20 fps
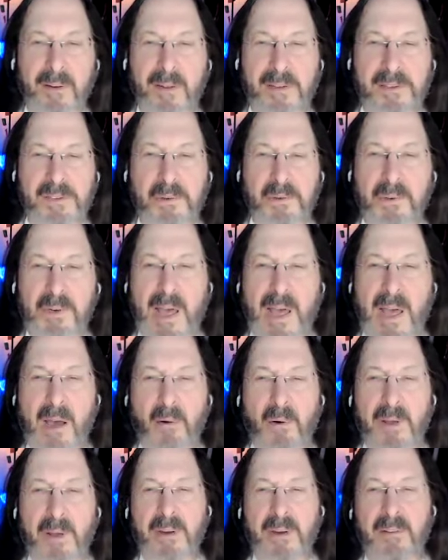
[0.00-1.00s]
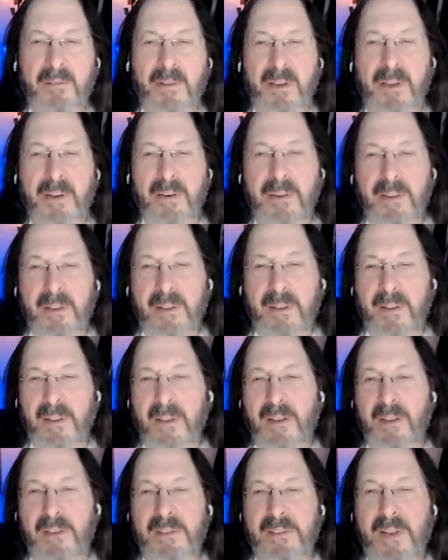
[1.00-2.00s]
and as you allow it, invite
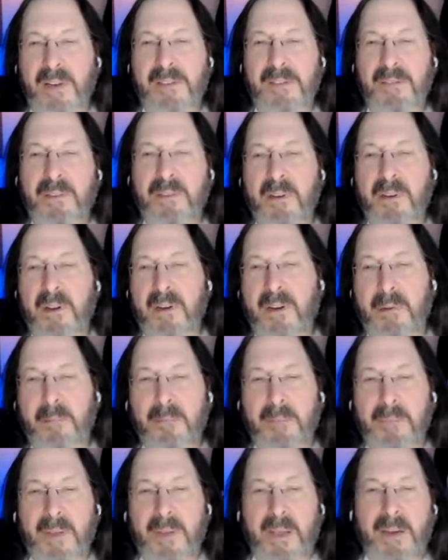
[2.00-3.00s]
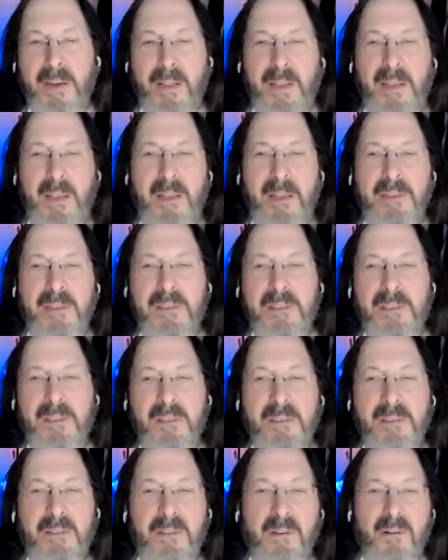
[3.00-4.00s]
a sense of calm and ease
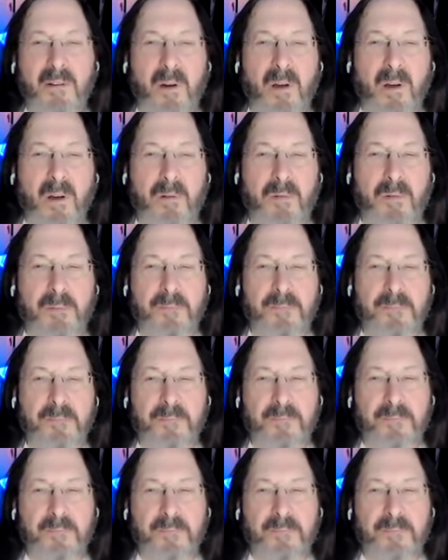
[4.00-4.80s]
to grow.